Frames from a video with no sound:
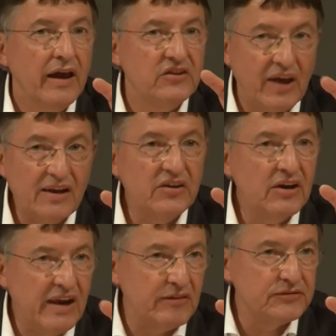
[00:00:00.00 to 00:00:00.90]

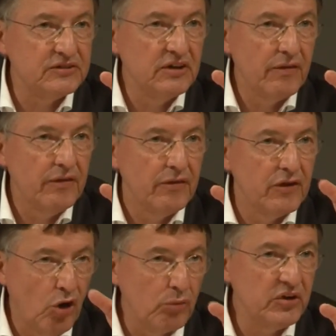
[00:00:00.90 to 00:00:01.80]
Italian left,
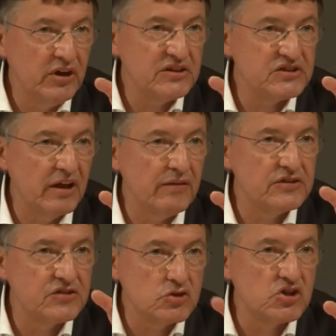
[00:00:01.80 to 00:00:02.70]
the Communist and
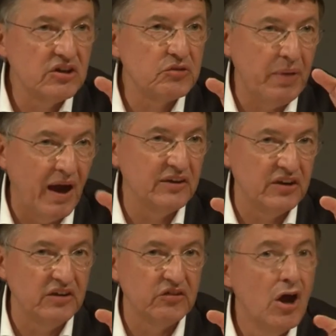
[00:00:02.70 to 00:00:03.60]
the Socialist
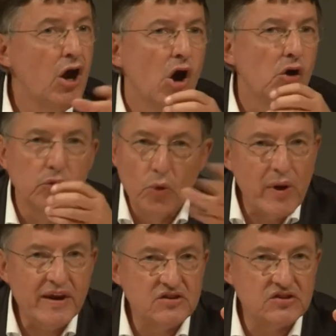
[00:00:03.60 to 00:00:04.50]
parties,
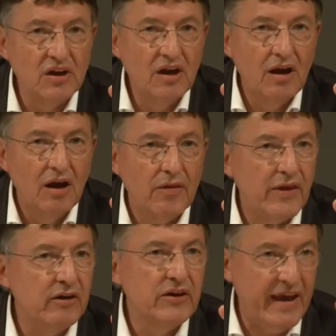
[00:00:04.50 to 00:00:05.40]
ruined
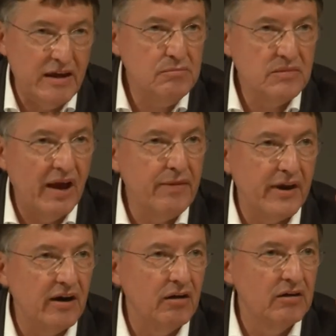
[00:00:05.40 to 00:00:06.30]
their name and
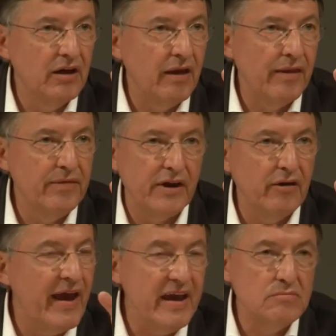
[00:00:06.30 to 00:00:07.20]

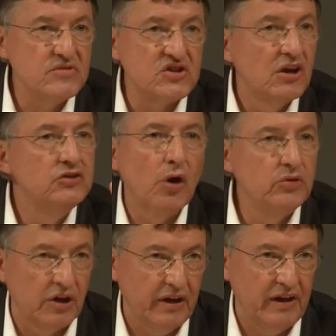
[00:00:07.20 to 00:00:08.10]
their aims
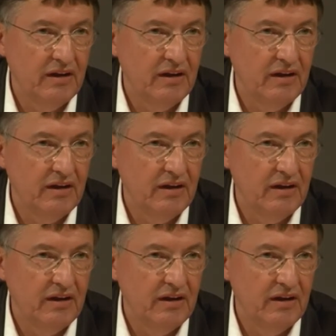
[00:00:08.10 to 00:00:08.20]
totally.